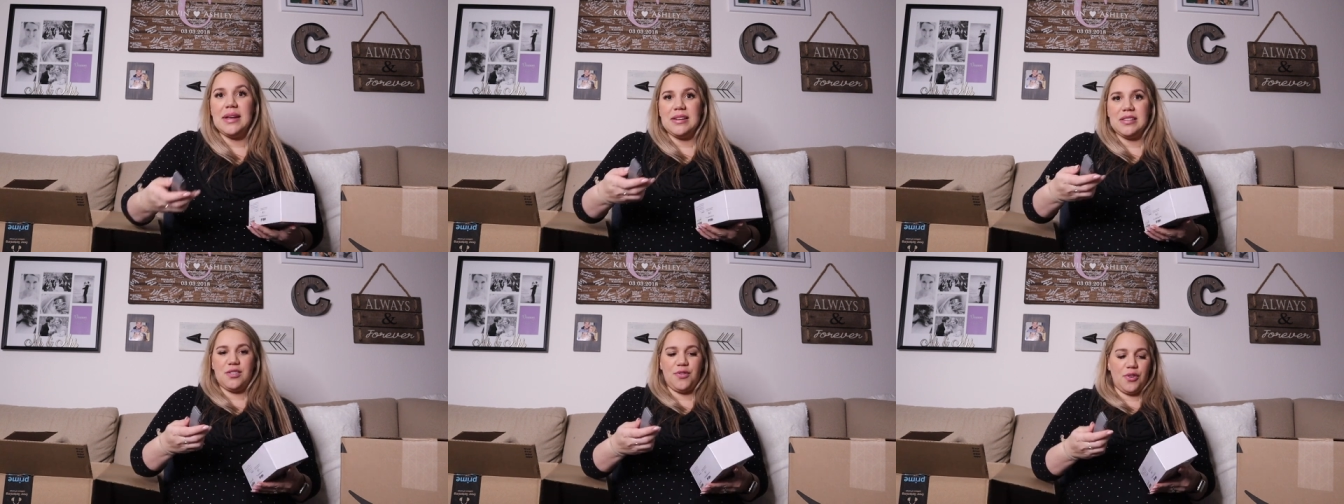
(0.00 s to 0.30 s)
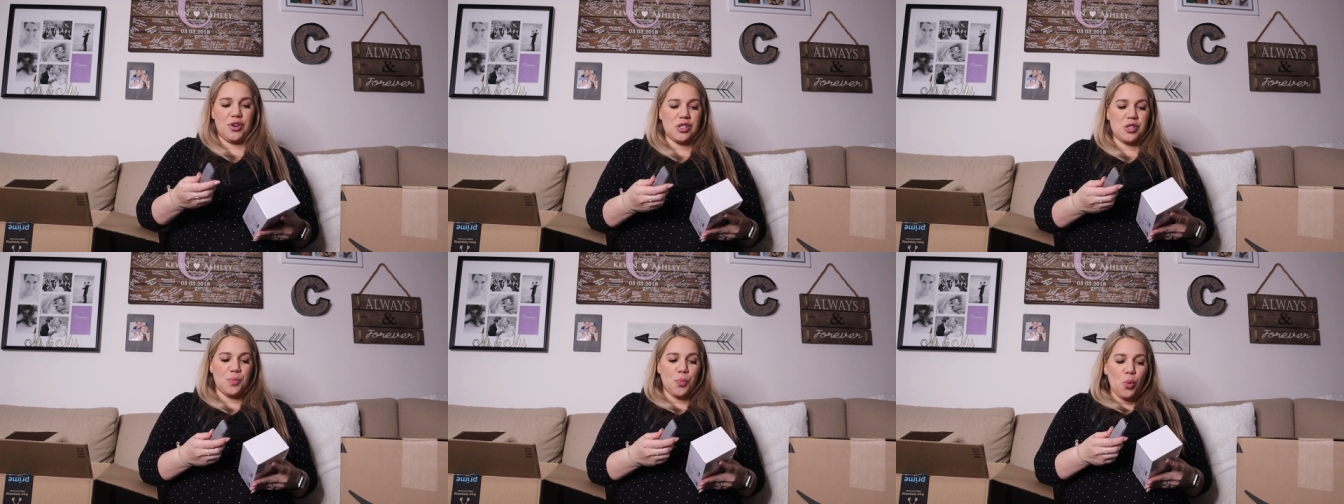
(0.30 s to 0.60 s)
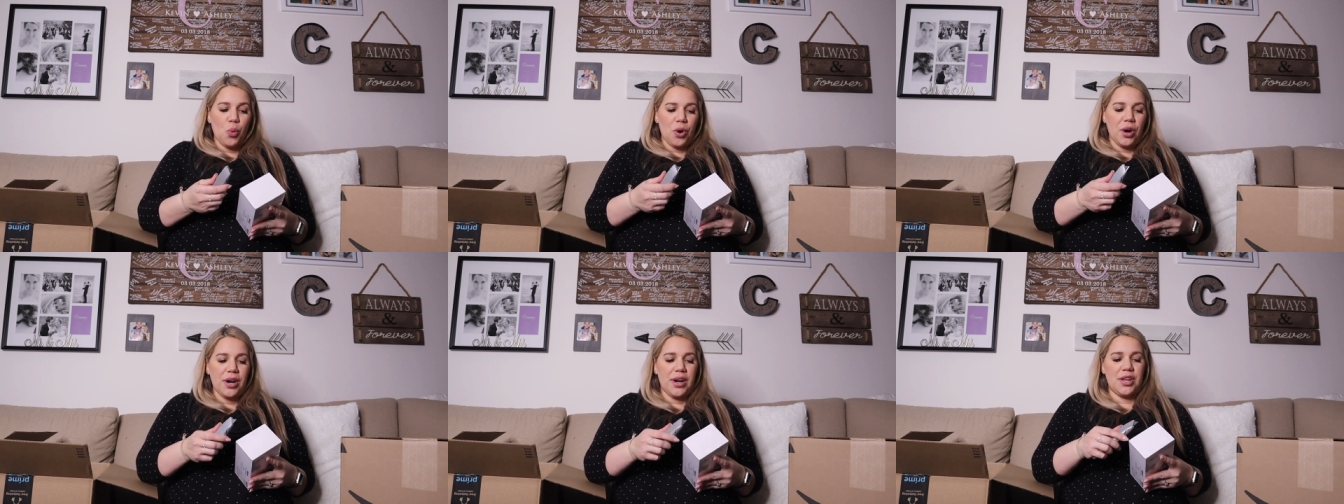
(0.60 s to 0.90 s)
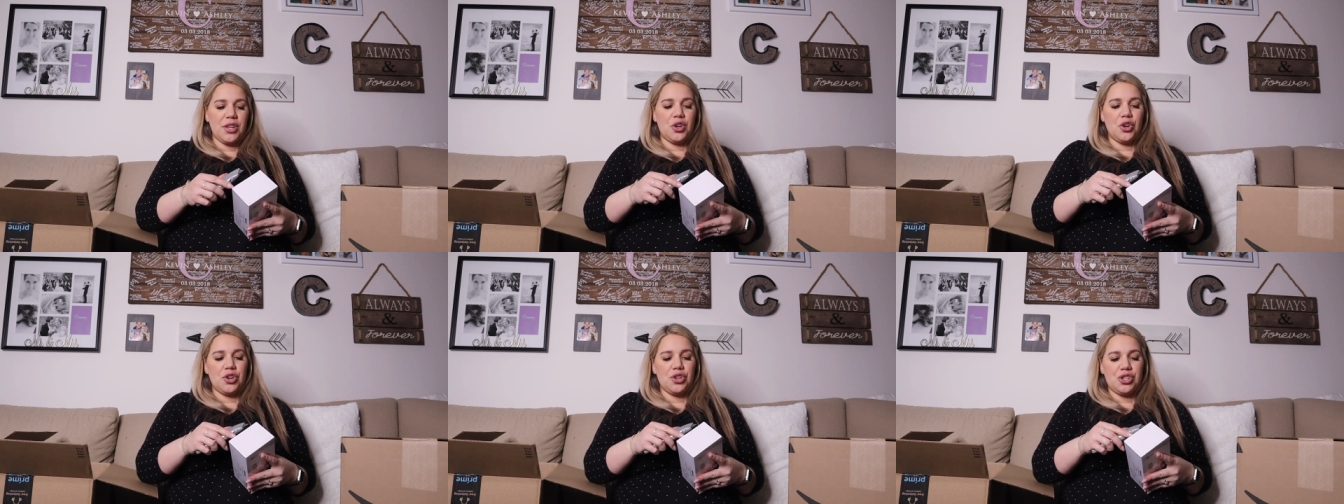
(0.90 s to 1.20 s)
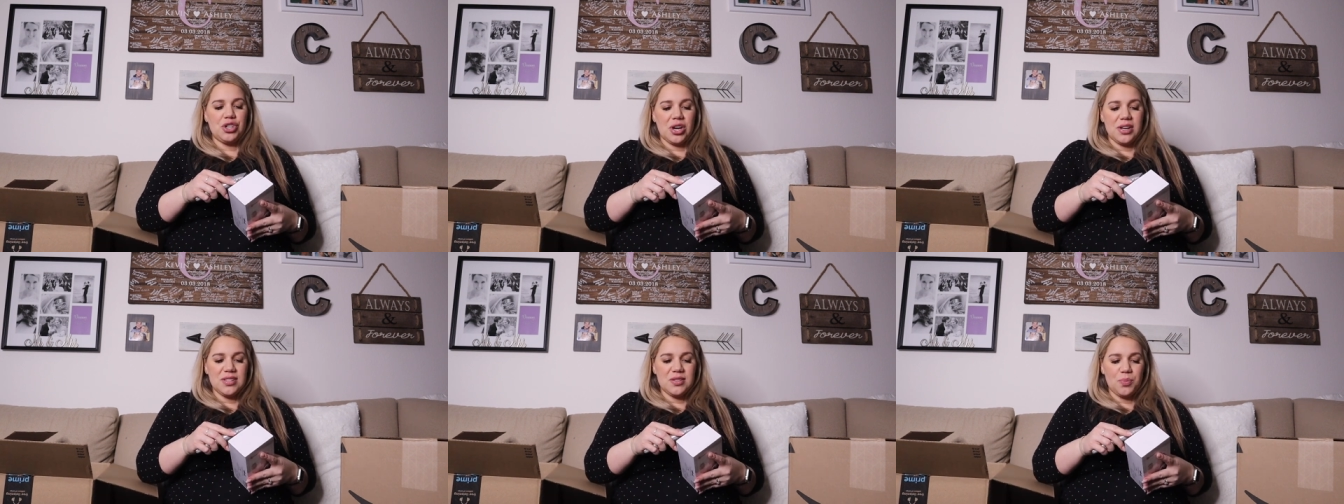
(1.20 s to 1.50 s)
is first born and you're
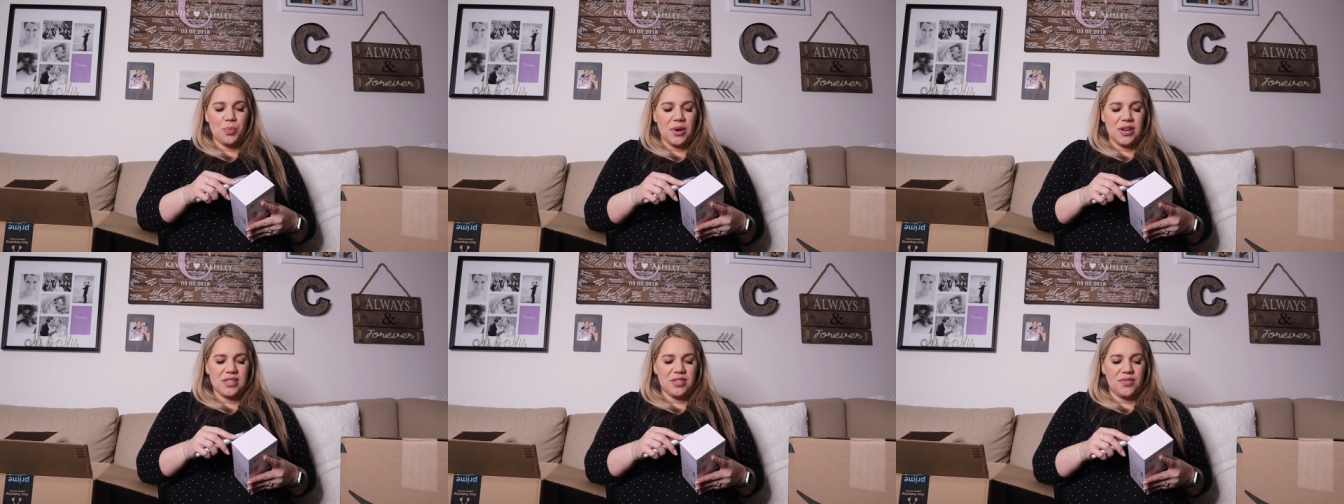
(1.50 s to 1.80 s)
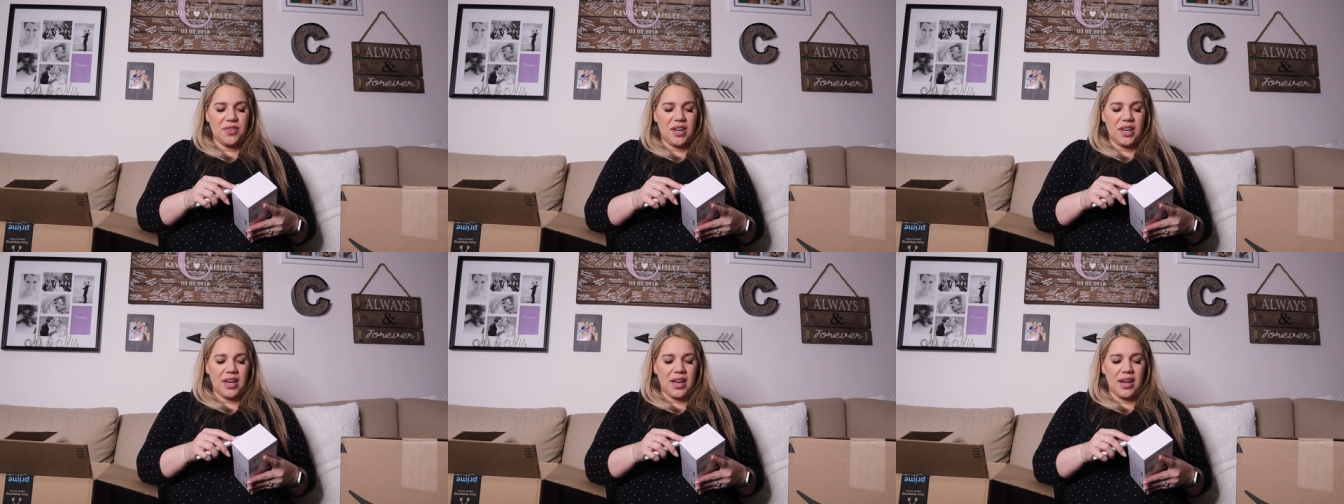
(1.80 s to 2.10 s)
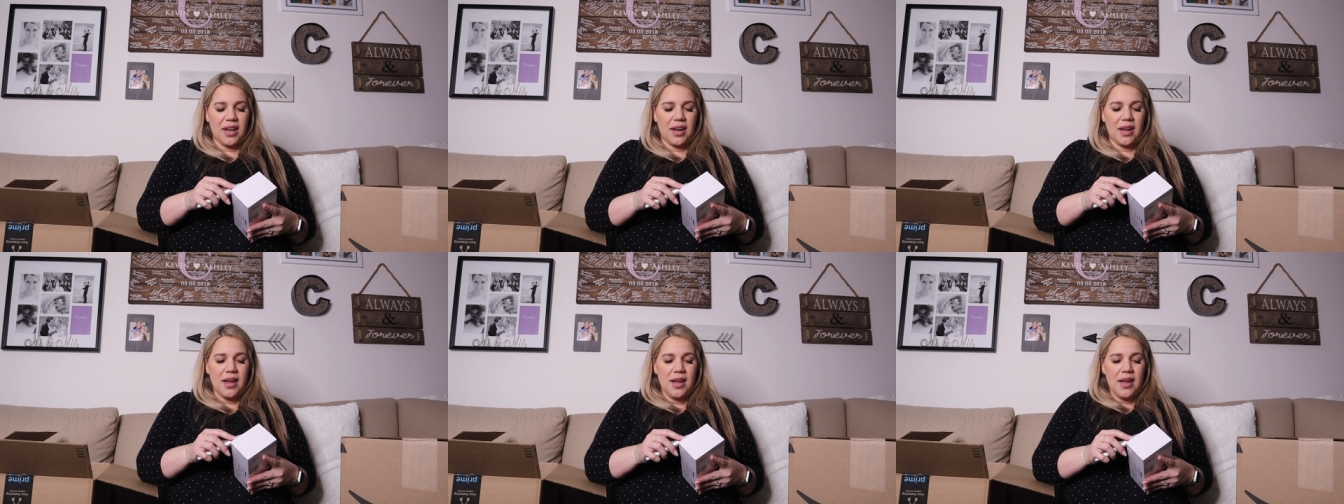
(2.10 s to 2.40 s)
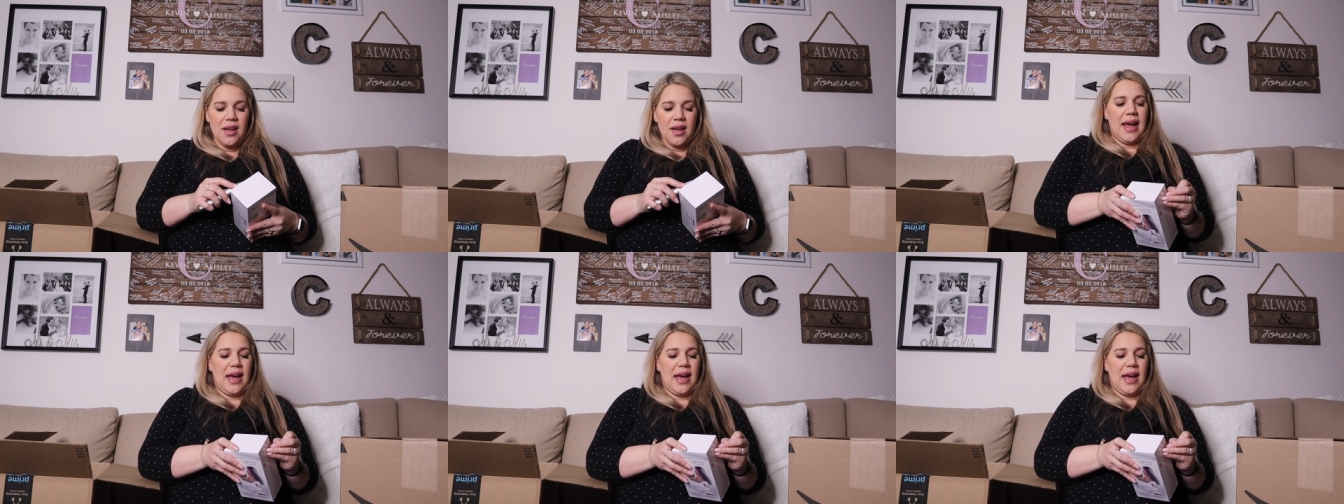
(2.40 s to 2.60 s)
just breastfeeding